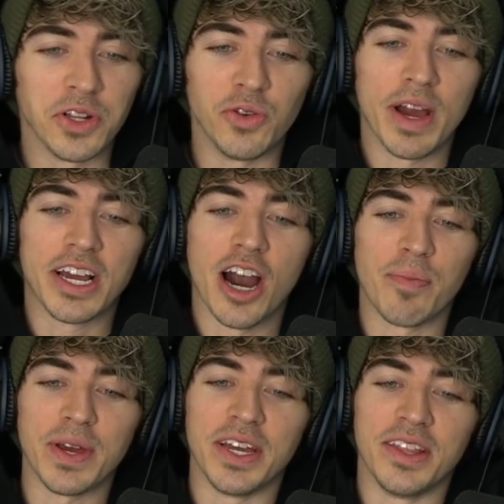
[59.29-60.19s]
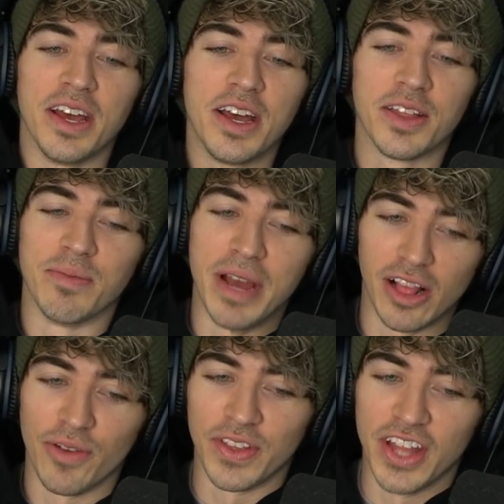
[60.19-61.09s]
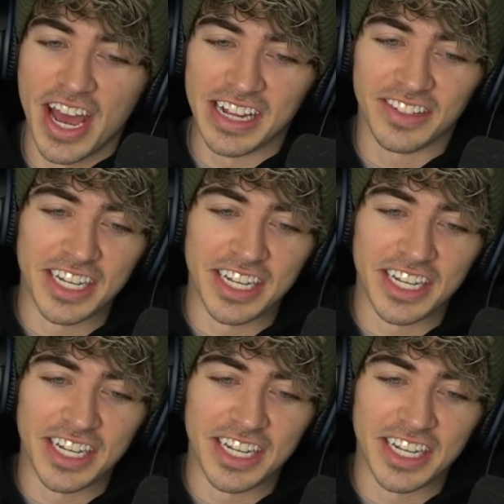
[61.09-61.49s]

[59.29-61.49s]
When you wake up in the middle of the night,